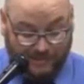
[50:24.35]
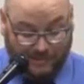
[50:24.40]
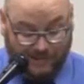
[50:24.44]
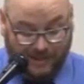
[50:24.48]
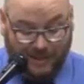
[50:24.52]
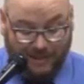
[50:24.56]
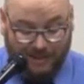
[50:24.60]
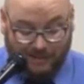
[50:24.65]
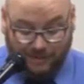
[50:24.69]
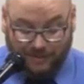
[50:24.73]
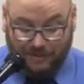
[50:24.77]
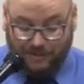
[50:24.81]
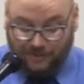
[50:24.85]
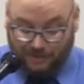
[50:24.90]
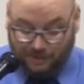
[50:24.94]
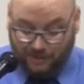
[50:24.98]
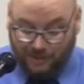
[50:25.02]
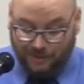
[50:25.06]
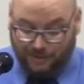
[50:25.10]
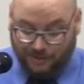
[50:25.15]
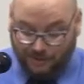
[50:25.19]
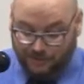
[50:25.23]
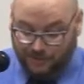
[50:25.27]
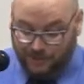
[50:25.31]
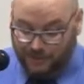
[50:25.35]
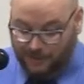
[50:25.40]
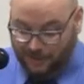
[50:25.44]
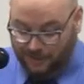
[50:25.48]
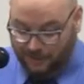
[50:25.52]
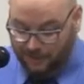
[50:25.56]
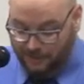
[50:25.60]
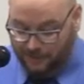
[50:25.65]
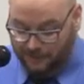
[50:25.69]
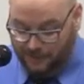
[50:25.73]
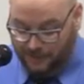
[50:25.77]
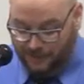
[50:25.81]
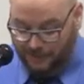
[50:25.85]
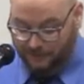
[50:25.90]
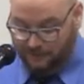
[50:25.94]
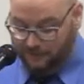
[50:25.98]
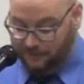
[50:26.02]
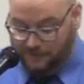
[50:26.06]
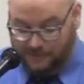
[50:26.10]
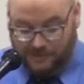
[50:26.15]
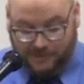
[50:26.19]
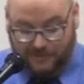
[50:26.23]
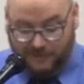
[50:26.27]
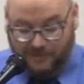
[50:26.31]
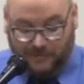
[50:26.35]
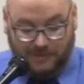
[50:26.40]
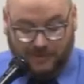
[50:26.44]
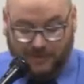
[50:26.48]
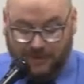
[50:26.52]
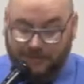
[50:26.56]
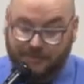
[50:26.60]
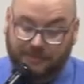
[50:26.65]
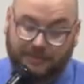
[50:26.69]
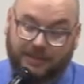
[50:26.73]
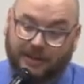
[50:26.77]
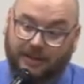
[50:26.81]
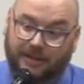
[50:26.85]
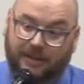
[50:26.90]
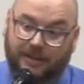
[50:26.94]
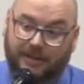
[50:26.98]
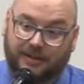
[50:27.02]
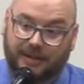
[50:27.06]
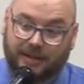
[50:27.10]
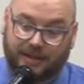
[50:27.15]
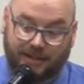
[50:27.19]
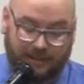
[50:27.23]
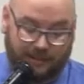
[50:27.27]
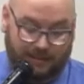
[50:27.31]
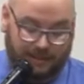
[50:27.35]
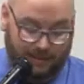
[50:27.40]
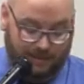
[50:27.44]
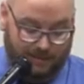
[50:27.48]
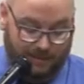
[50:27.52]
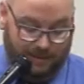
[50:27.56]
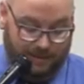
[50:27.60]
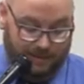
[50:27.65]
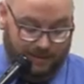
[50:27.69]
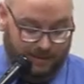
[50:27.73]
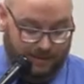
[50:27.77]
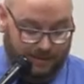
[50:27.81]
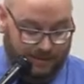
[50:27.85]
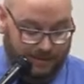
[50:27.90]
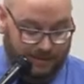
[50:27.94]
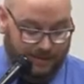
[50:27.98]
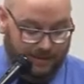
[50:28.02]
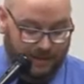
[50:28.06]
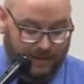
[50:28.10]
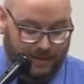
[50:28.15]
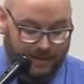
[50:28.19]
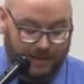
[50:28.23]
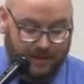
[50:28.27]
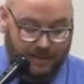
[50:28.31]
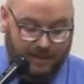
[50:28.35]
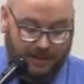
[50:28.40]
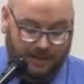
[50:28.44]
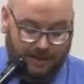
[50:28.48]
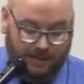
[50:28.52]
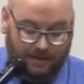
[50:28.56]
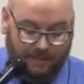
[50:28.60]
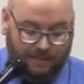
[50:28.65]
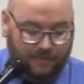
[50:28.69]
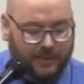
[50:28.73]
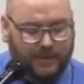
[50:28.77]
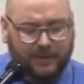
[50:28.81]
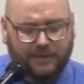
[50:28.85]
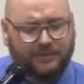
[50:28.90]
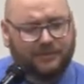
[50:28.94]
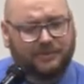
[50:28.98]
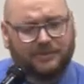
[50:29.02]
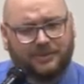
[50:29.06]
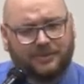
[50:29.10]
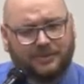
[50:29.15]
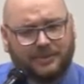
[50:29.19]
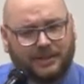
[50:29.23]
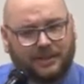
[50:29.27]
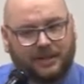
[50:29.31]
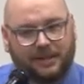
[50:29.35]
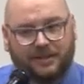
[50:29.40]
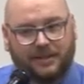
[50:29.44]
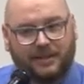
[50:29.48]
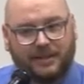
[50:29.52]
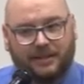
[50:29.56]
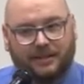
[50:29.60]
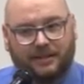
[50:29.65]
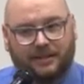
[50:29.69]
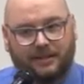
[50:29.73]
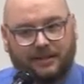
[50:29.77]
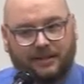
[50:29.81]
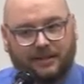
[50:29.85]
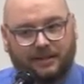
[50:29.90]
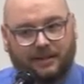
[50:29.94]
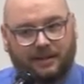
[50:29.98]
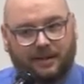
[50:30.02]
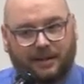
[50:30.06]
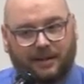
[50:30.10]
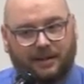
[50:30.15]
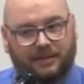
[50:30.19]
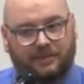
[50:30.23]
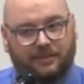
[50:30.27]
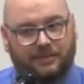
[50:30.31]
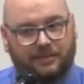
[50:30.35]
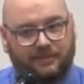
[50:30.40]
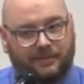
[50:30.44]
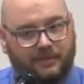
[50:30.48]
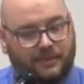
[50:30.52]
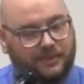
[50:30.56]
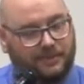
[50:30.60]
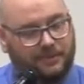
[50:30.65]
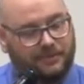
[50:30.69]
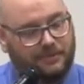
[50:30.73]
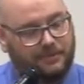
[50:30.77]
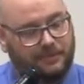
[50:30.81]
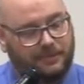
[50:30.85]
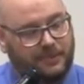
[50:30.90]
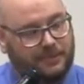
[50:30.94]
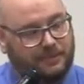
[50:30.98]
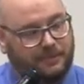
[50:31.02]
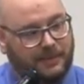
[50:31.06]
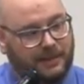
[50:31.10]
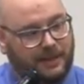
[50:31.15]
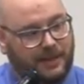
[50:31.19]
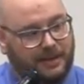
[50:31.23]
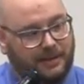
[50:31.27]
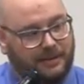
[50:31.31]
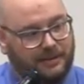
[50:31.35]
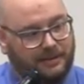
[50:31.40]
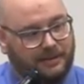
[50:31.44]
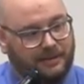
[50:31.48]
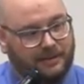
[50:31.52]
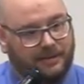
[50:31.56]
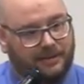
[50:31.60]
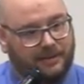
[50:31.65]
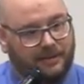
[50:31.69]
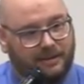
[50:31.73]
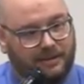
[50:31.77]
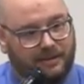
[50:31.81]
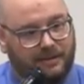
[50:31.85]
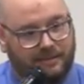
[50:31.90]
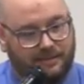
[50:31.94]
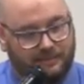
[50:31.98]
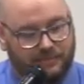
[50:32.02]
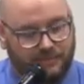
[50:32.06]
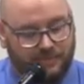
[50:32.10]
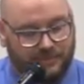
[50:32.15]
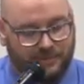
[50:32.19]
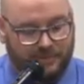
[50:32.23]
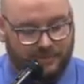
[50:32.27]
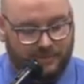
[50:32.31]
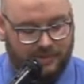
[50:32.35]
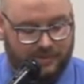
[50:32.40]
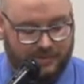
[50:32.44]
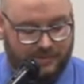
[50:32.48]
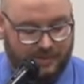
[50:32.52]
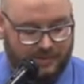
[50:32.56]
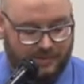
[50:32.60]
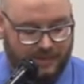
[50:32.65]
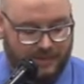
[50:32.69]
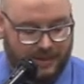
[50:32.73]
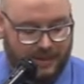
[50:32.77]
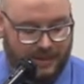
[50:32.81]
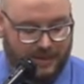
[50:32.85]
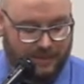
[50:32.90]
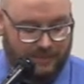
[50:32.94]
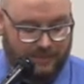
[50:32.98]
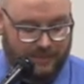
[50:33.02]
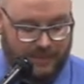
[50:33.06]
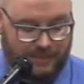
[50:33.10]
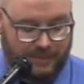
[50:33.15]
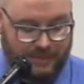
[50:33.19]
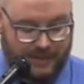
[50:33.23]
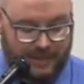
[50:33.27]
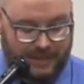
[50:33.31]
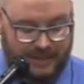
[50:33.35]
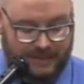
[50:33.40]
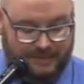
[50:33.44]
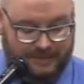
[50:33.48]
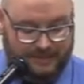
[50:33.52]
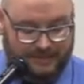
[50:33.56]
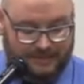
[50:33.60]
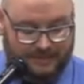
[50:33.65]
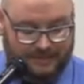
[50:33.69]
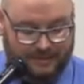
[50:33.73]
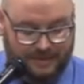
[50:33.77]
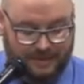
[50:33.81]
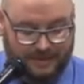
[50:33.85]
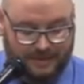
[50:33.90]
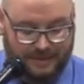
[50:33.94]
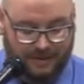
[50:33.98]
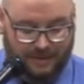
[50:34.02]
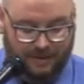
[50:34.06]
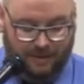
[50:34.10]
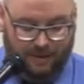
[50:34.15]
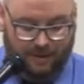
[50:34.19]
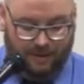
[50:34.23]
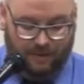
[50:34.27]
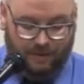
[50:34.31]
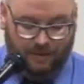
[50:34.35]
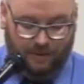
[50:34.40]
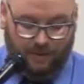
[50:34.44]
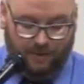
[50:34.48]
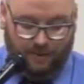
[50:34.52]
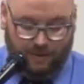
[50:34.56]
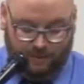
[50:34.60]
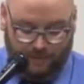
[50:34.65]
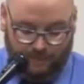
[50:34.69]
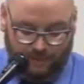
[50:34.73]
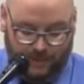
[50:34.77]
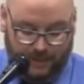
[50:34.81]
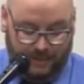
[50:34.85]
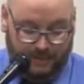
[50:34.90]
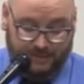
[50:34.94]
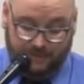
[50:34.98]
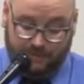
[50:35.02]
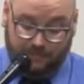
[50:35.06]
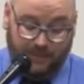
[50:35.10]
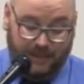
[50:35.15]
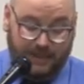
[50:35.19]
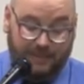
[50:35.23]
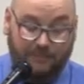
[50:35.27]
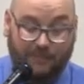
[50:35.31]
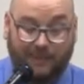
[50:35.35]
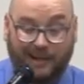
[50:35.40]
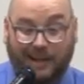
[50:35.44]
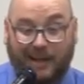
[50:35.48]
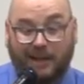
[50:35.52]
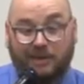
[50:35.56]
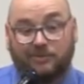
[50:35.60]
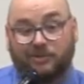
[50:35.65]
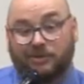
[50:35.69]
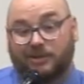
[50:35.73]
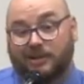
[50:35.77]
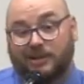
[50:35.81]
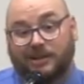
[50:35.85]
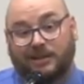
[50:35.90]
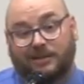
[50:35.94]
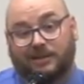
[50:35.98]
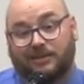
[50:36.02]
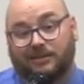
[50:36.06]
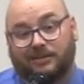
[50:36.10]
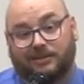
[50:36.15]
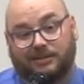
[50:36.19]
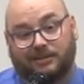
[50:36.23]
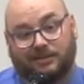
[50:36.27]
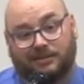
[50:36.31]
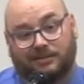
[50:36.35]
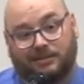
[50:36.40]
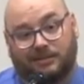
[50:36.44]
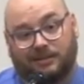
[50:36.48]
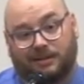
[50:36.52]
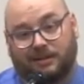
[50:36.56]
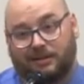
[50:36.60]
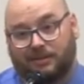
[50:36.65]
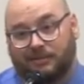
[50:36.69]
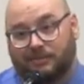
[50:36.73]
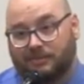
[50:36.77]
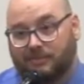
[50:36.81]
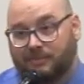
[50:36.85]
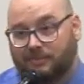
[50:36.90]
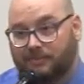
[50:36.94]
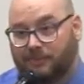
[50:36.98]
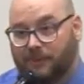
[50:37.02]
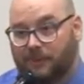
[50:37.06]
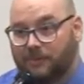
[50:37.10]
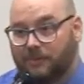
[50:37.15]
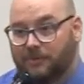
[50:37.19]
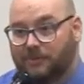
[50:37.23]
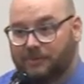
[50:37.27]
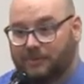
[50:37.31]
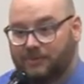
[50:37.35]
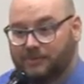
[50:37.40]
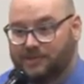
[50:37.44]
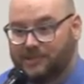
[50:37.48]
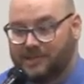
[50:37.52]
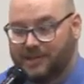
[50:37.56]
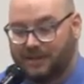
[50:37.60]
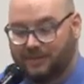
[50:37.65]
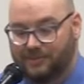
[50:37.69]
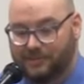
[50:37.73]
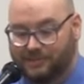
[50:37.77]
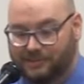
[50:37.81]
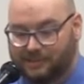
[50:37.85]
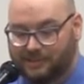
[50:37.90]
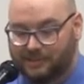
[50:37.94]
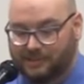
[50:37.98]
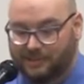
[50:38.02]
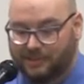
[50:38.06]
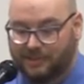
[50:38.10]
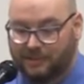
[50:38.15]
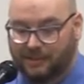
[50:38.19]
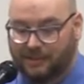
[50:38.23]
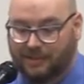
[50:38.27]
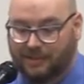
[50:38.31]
Jane Hirshfield also became a big influence, even though I don't think I read anything like her. Um, but I also don't think I write anything like either of those two people either. Um, so maybe that's all the, all the way it is. My, my entry into uh, poetry was actually